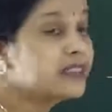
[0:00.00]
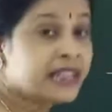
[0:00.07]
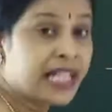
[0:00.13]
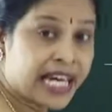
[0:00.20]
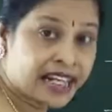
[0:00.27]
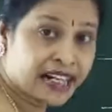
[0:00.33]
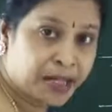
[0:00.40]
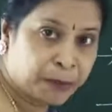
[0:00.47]

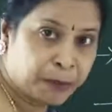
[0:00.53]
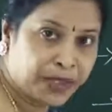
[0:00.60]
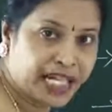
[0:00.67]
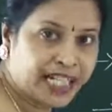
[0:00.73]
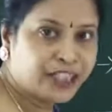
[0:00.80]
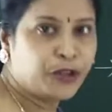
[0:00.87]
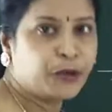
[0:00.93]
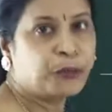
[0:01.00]

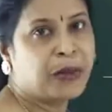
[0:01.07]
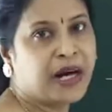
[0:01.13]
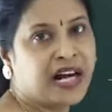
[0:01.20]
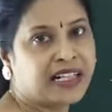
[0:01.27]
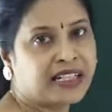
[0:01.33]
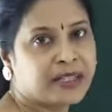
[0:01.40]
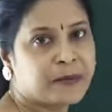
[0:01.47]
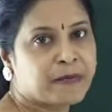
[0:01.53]
reproductive
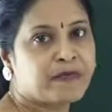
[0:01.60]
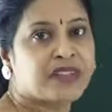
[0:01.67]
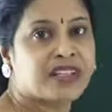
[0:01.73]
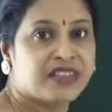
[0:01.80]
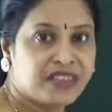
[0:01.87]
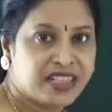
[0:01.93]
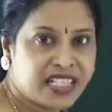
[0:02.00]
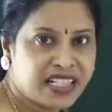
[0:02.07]
part,
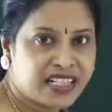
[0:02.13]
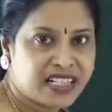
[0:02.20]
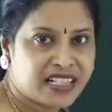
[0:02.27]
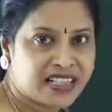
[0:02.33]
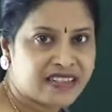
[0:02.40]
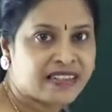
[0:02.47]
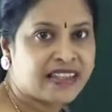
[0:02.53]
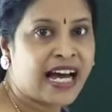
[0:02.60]

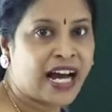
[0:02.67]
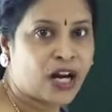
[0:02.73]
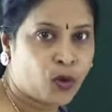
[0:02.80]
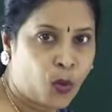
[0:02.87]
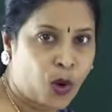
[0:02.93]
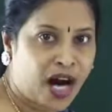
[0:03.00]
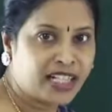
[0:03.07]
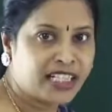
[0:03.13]
Nereis, the
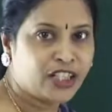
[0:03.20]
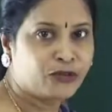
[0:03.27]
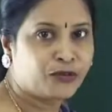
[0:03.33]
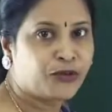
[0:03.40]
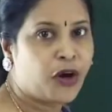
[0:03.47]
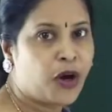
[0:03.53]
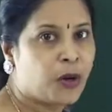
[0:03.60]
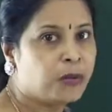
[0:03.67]
aquatic
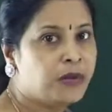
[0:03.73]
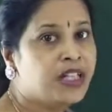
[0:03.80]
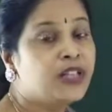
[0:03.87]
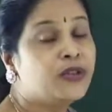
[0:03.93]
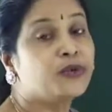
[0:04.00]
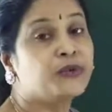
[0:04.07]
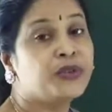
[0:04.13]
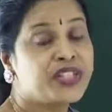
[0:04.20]
form
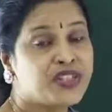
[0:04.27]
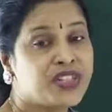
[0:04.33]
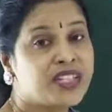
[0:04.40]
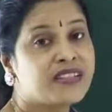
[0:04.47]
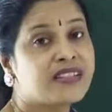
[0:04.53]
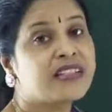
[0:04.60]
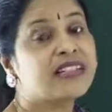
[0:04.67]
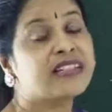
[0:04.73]
which
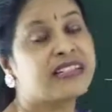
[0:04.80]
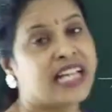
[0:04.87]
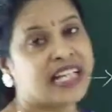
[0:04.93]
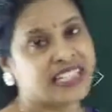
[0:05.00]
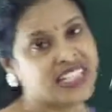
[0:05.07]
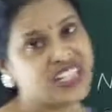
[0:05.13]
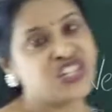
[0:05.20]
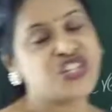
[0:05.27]
is
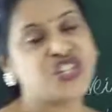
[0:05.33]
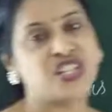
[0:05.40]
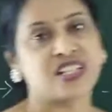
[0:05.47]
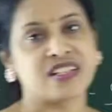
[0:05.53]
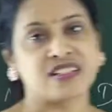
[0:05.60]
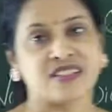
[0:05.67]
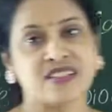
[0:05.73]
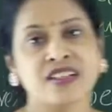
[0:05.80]

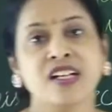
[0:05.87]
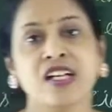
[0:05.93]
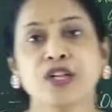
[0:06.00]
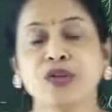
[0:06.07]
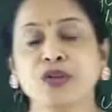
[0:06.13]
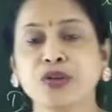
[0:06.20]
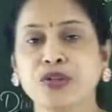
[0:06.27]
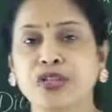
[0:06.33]
dioecious.
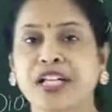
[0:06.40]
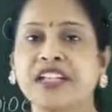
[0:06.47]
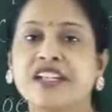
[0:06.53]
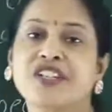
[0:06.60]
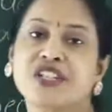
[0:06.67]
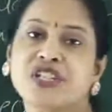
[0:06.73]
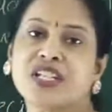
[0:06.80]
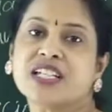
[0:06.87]
You know,
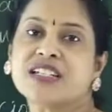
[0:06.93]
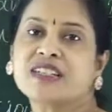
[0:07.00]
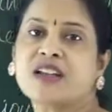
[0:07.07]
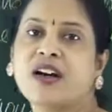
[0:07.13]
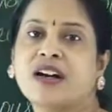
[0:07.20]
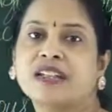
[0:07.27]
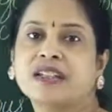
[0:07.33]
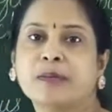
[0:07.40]
dioecious
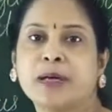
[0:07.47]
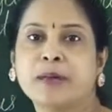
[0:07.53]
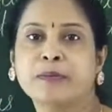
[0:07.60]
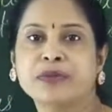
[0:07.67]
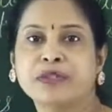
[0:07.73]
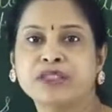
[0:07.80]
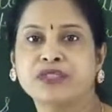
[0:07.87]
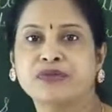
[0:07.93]
are the
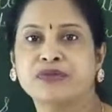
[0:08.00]
members